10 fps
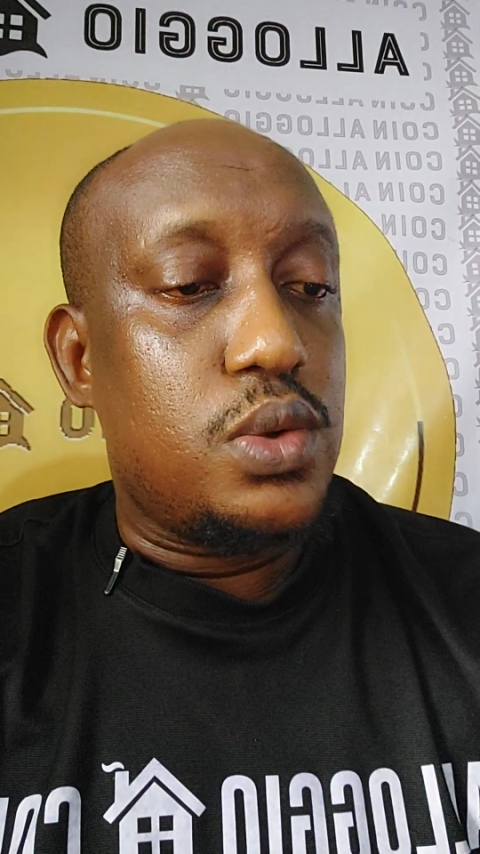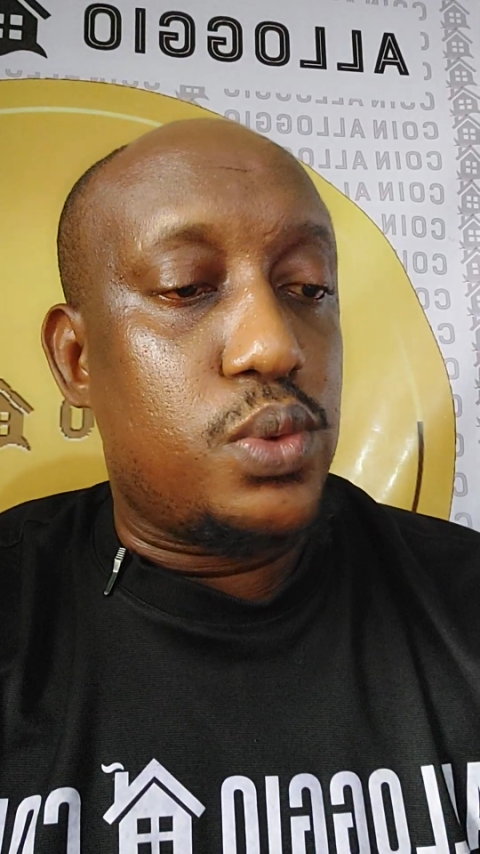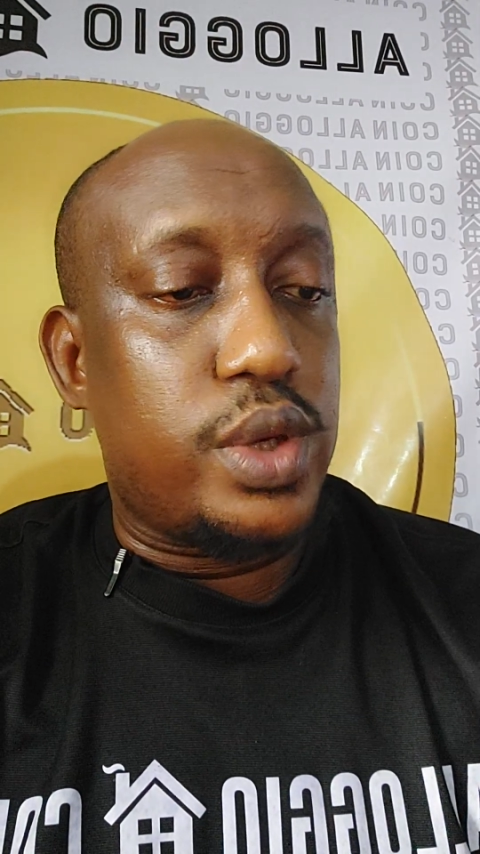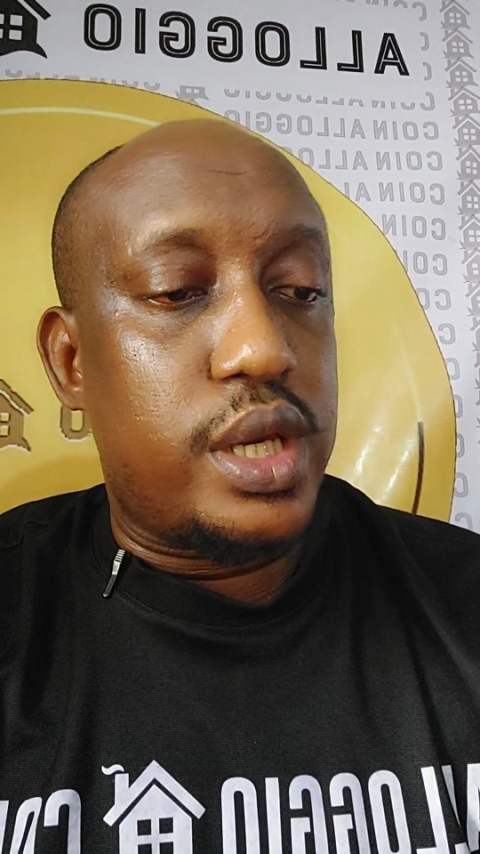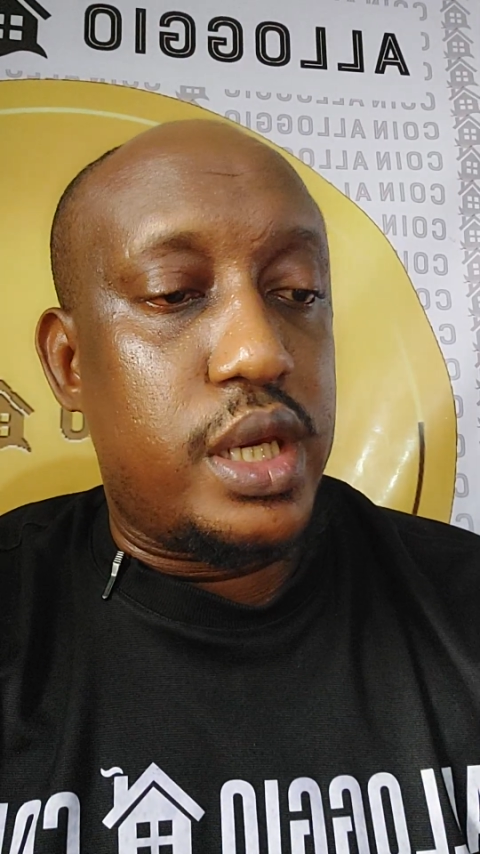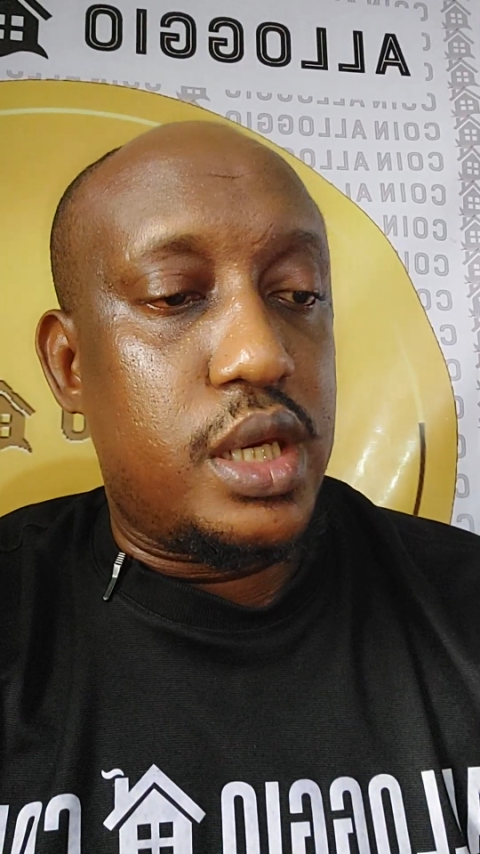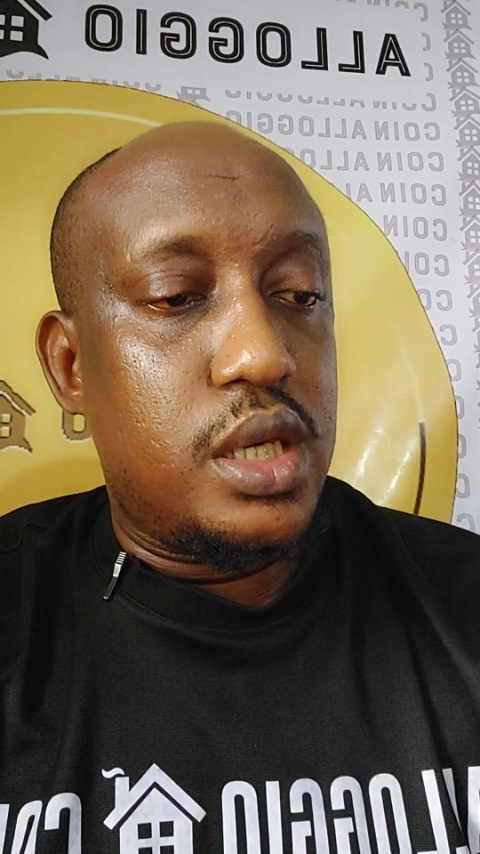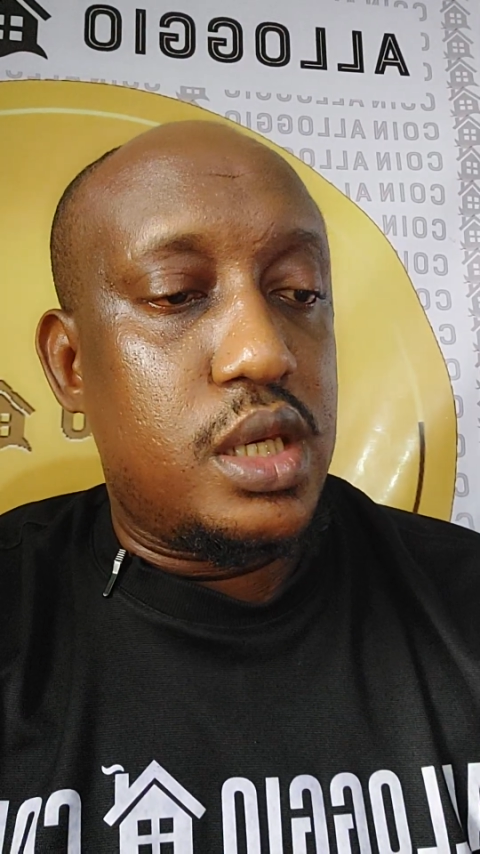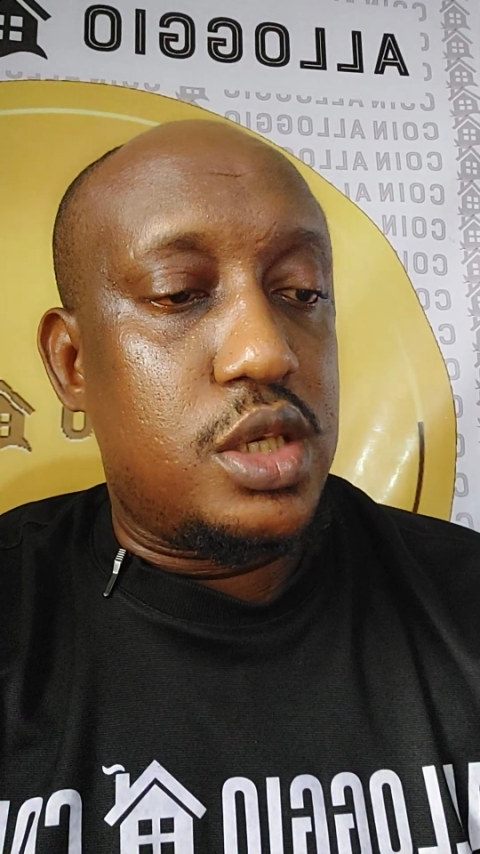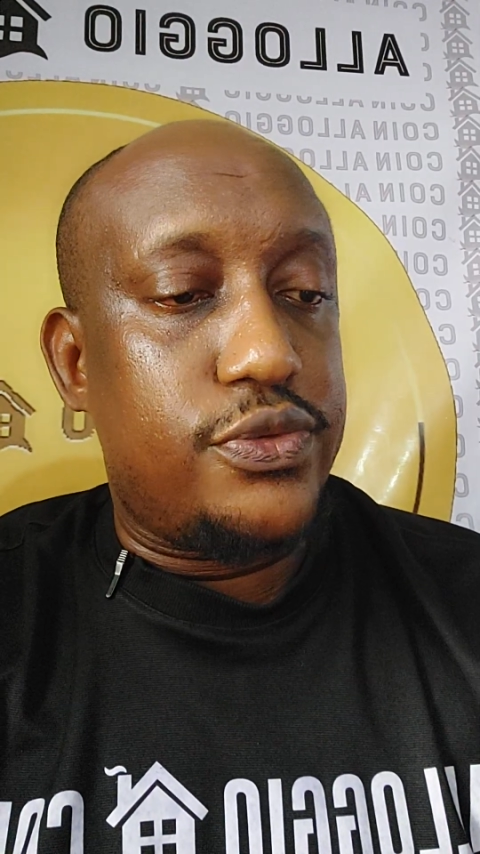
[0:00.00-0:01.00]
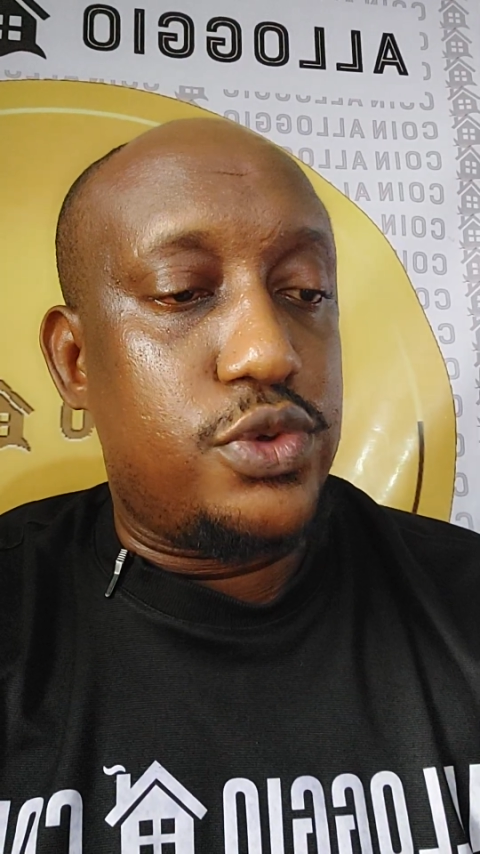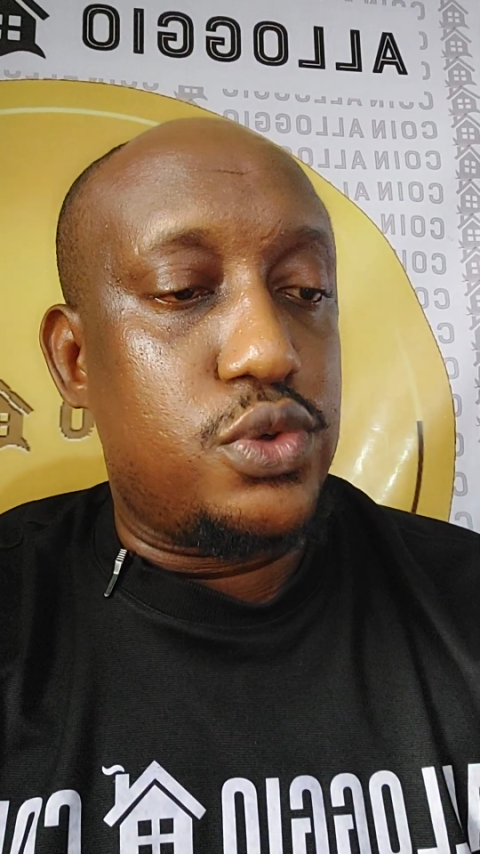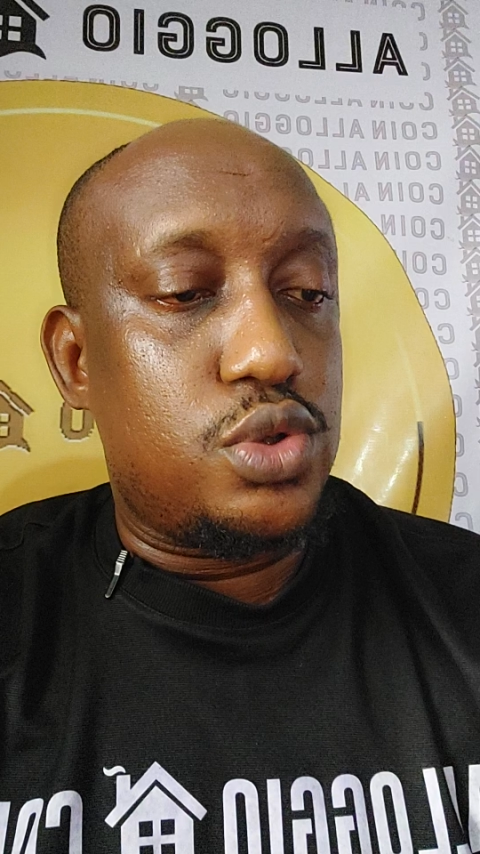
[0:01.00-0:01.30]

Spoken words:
where if you